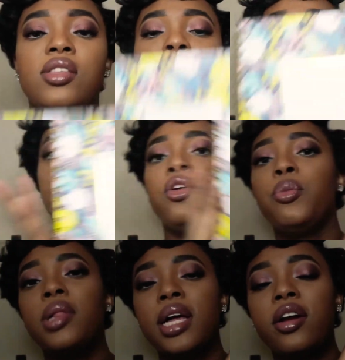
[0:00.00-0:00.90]
in my new
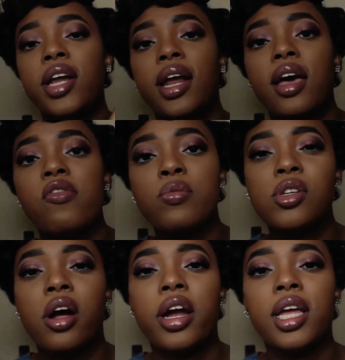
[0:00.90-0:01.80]
planner that I got from
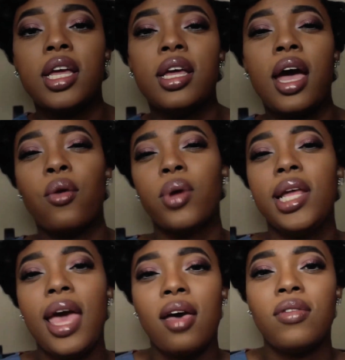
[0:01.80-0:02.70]
Target, I really
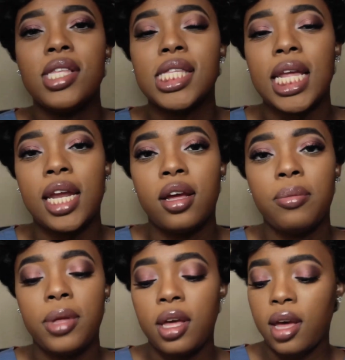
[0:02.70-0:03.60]
haven't set it
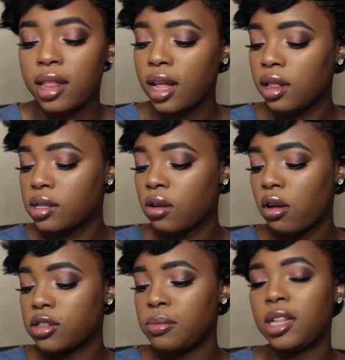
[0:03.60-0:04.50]
up yet. I think this
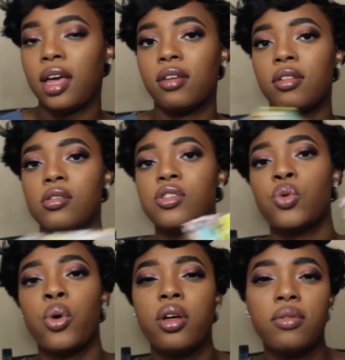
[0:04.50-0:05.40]
cost me like
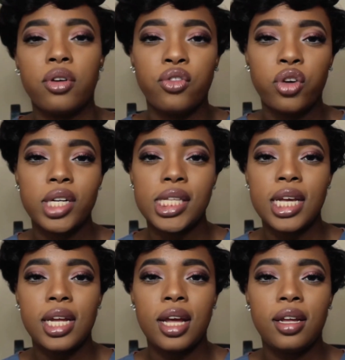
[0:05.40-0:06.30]
$12 or
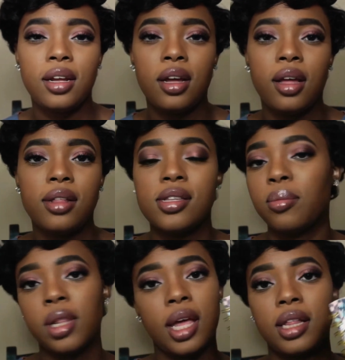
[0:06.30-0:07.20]
$14.99,
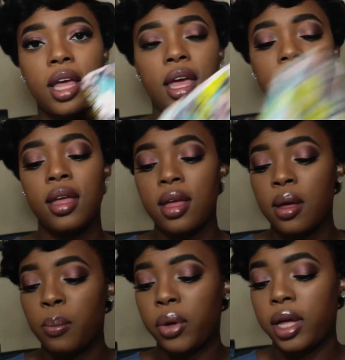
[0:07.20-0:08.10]
something like that.
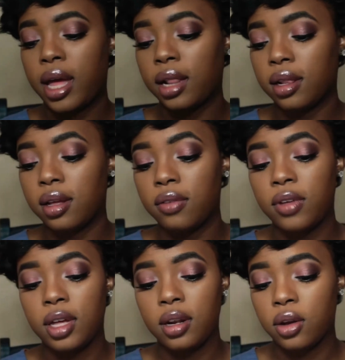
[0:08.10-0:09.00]
But I love
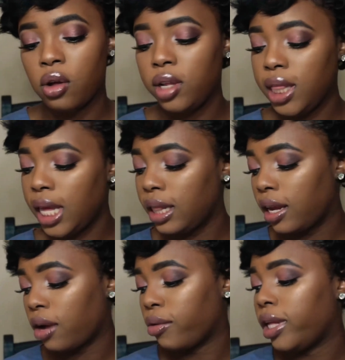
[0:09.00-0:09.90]
it. The only thing that
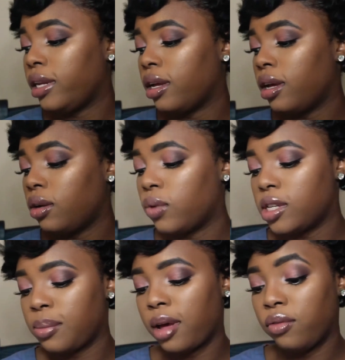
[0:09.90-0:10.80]
I really done
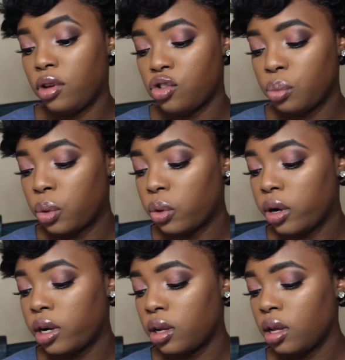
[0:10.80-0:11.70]
was my vision
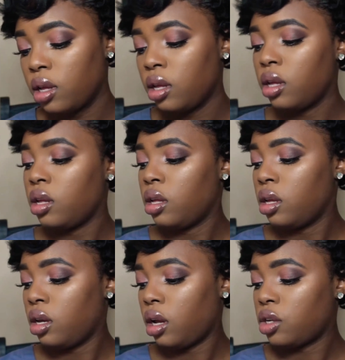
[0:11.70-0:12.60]
board.
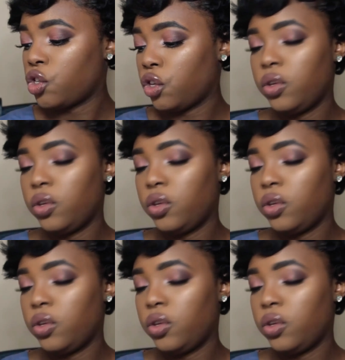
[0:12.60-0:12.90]
And I'll show you